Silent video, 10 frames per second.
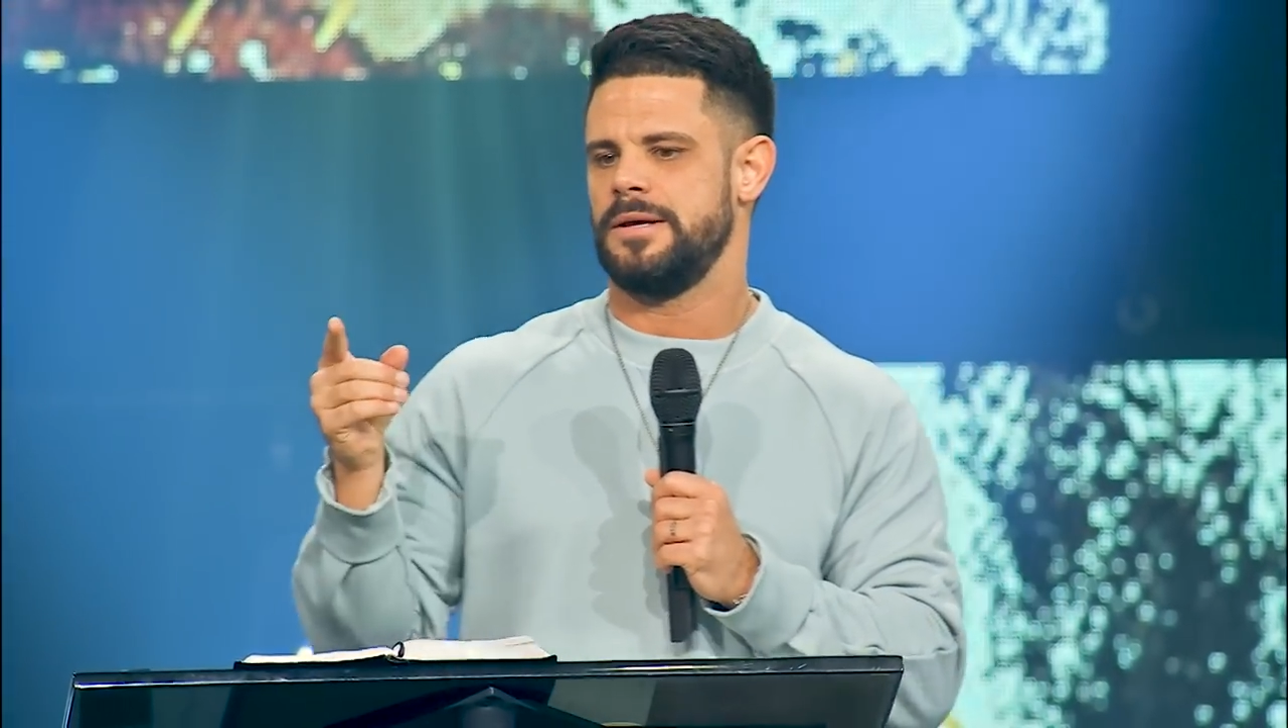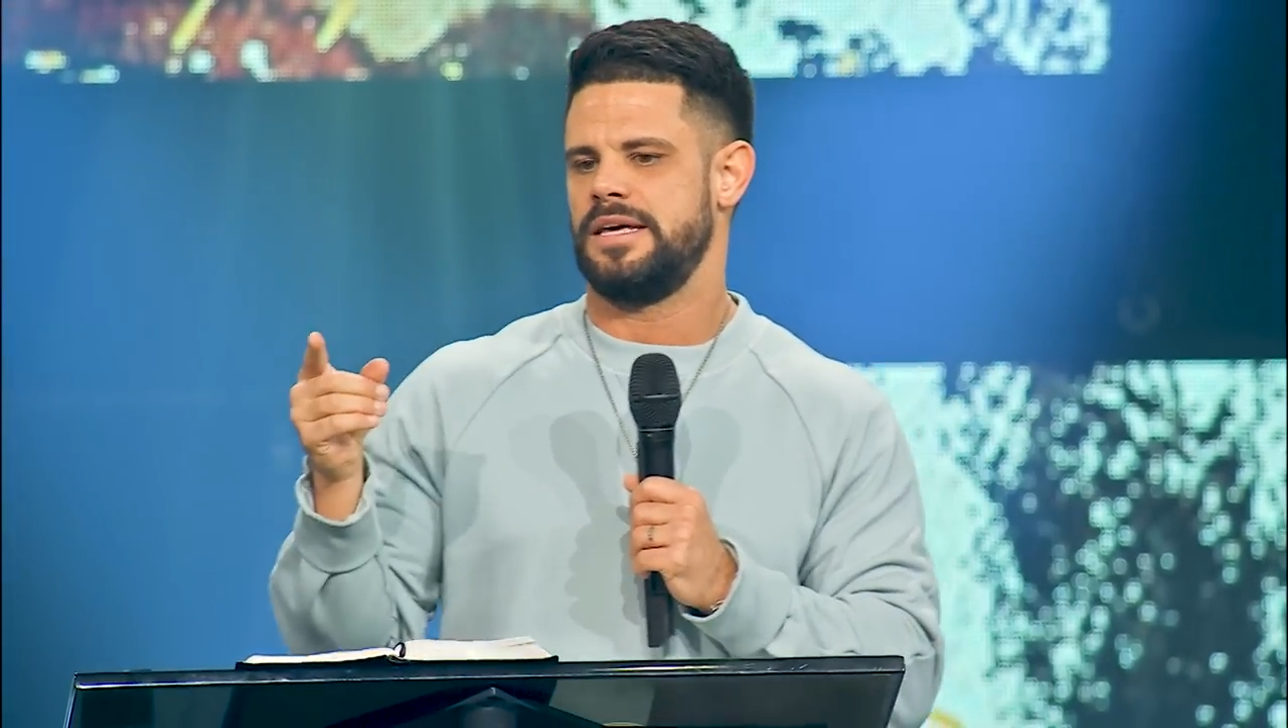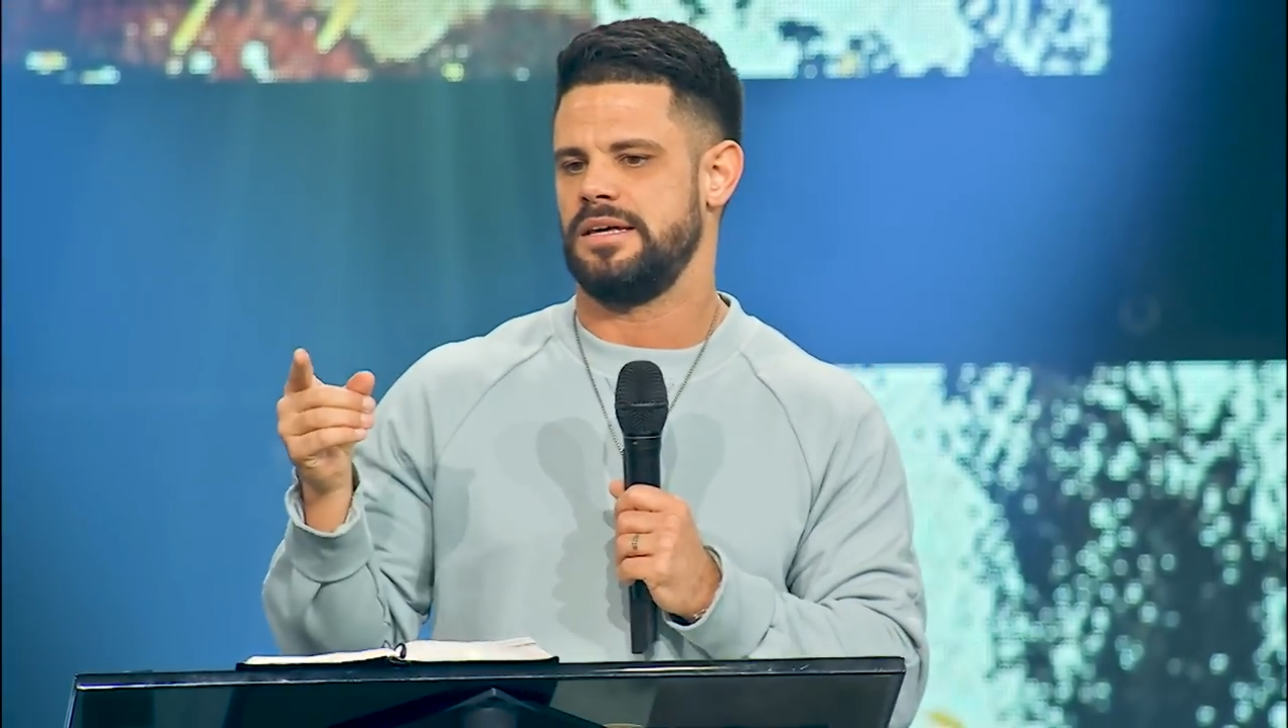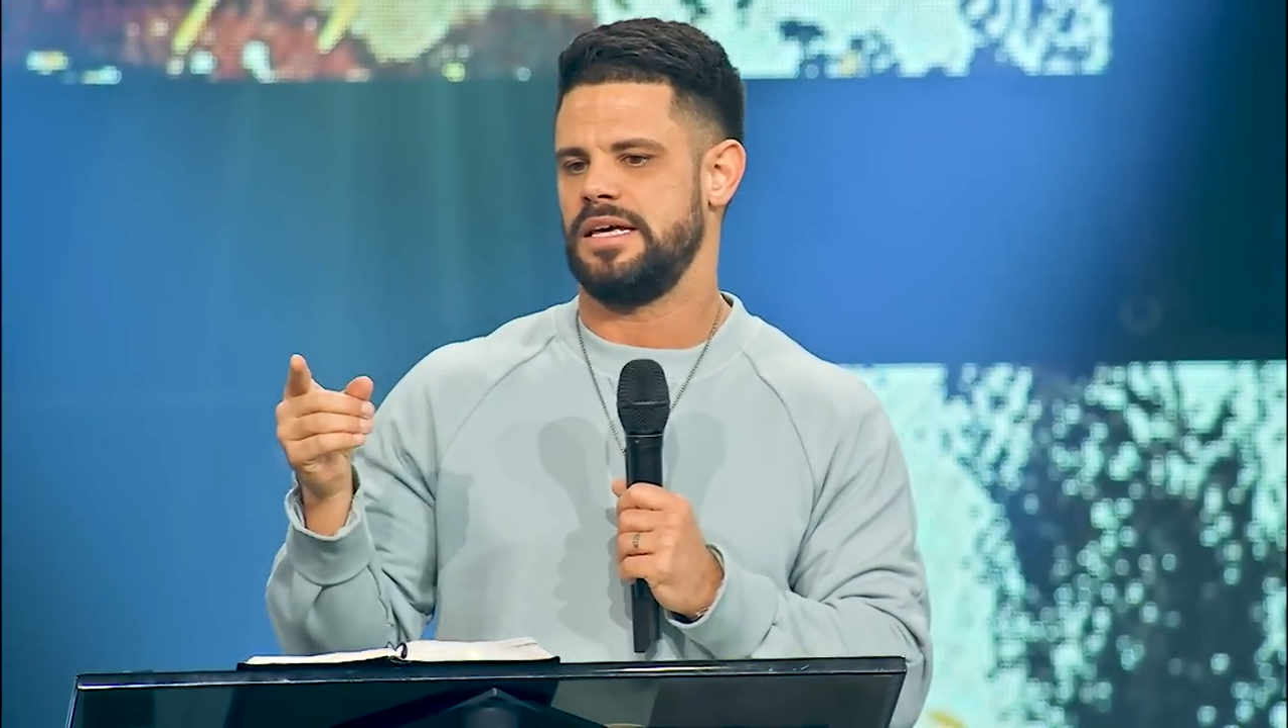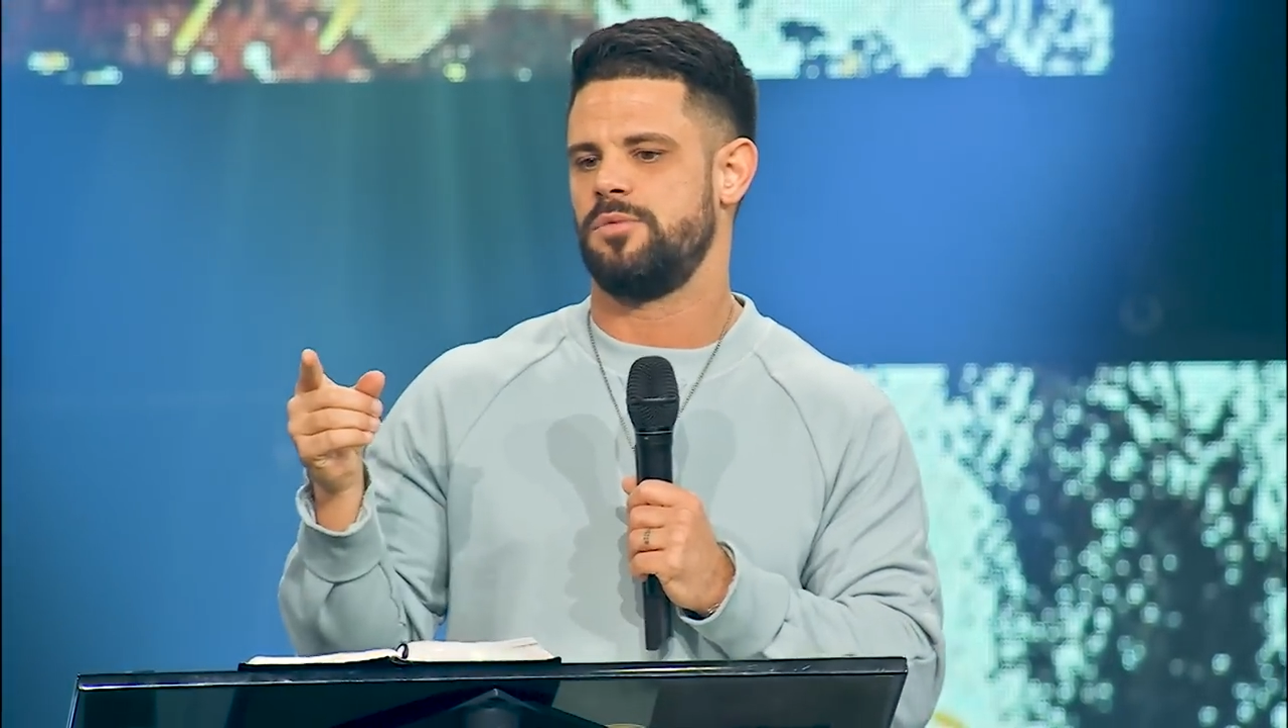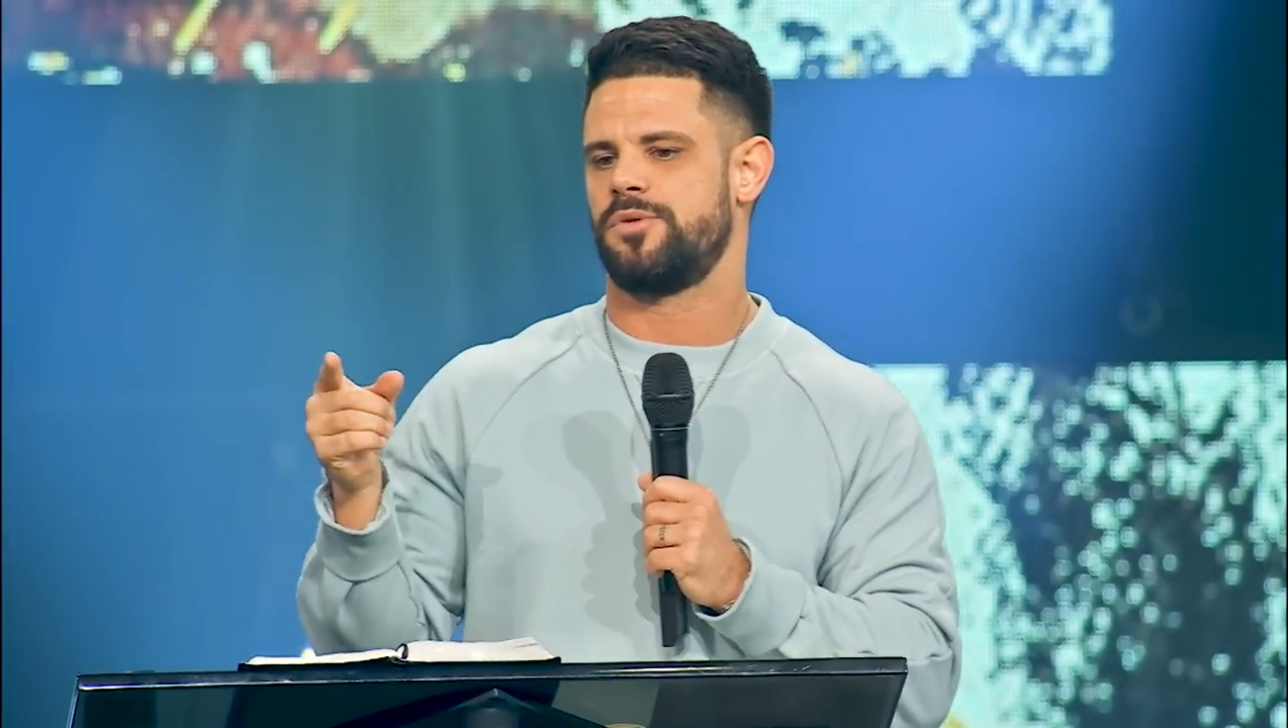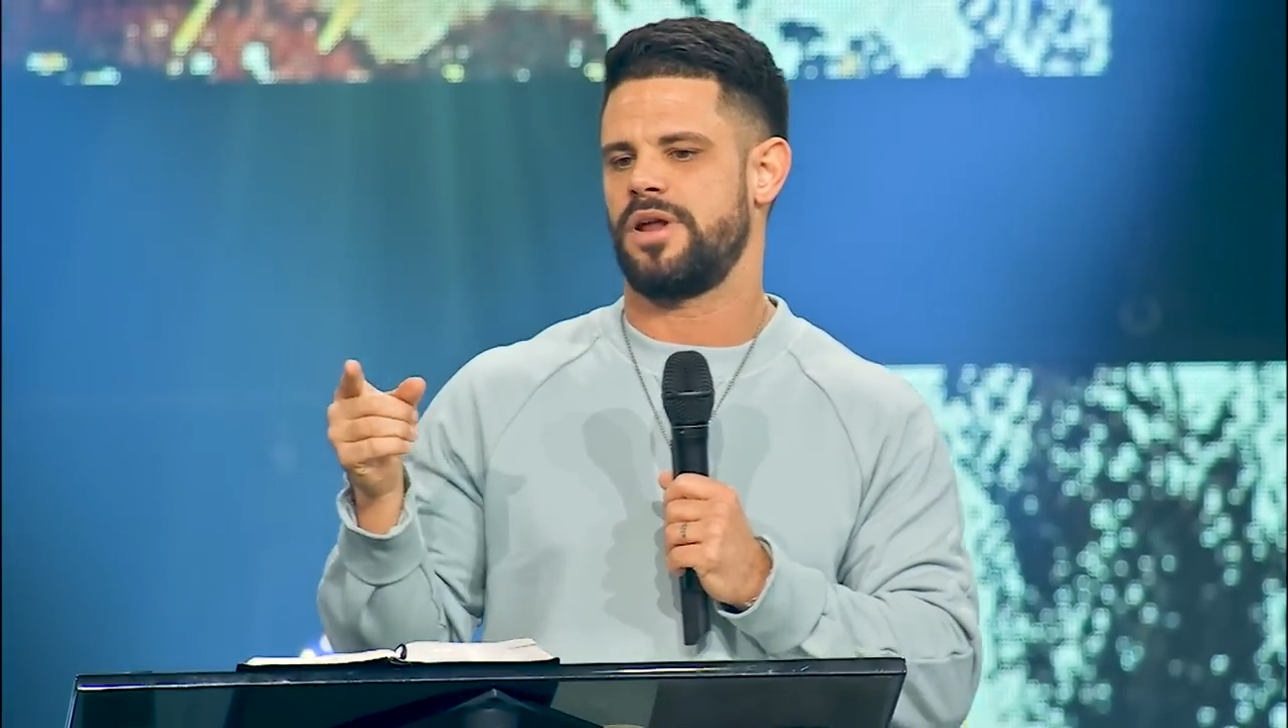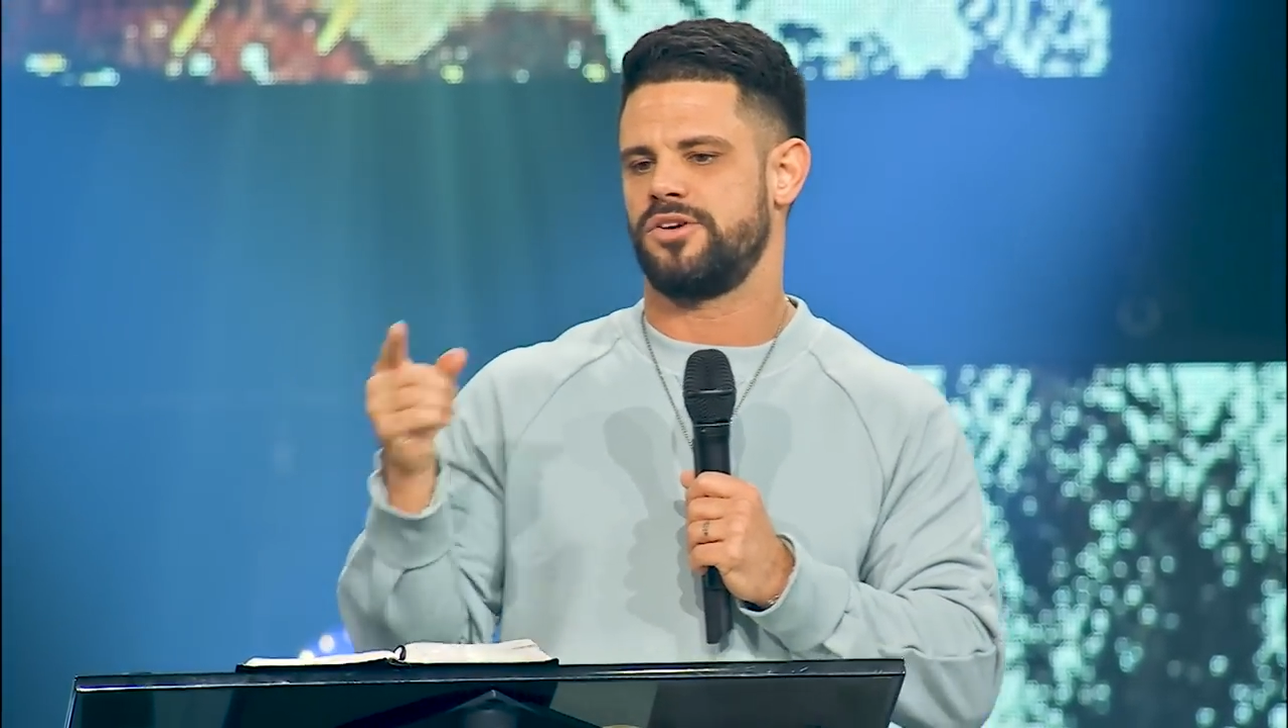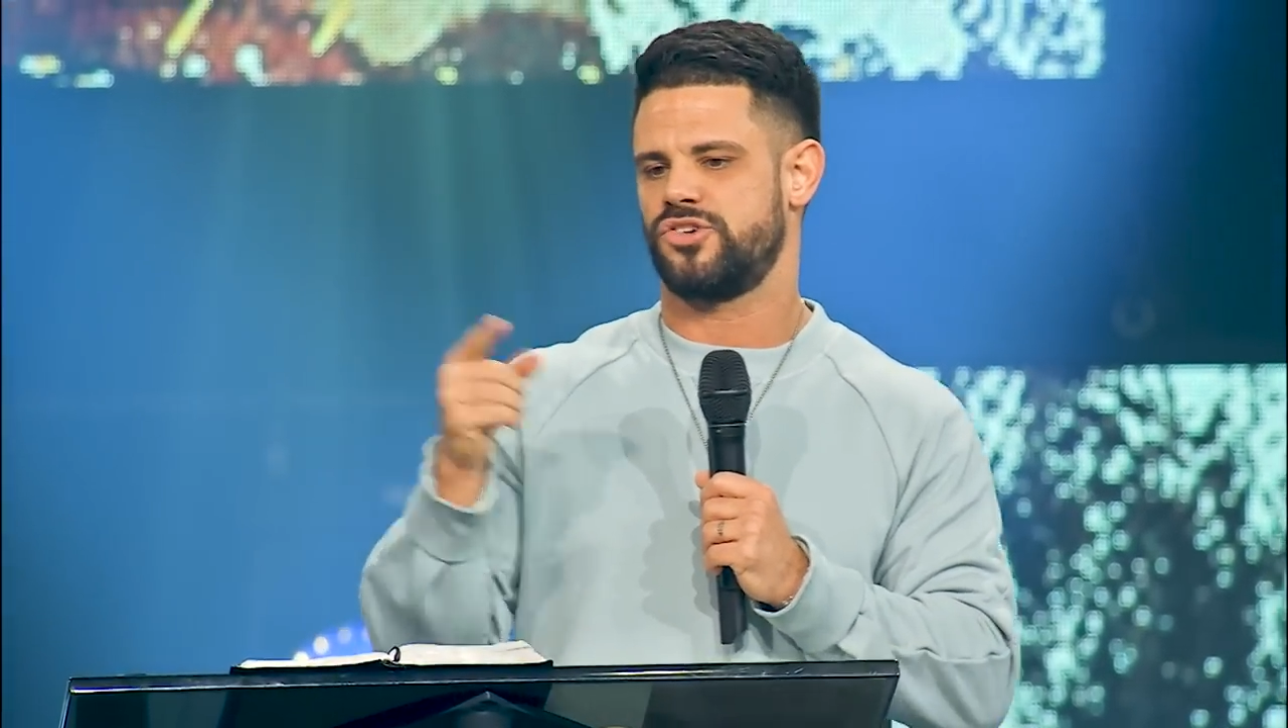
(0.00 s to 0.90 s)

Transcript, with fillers: He, he would rather